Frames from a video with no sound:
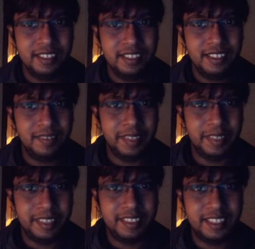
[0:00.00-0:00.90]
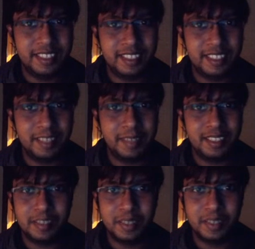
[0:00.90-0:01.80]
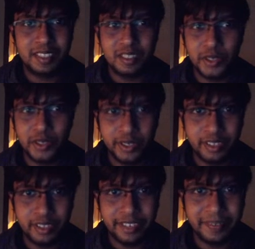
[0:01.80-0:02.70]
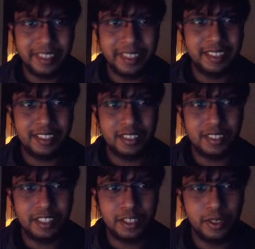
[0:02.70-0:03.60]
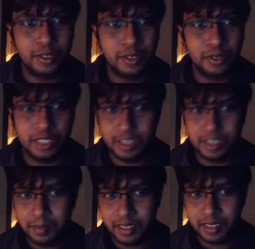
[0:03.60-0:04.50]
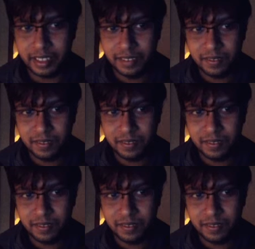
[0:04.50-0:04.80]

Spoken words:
it sets up that this person is not going to leave. She's going to do something.